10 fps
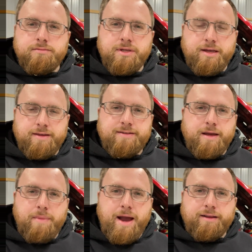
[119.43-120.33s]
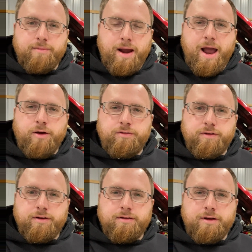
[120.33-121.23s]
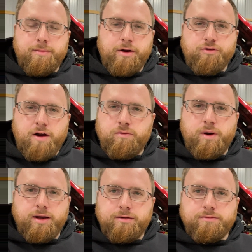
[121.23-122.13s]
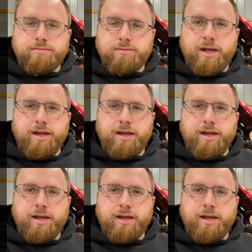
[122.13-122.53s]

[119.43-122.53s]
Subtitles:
get this thing back to my house and in my driveway and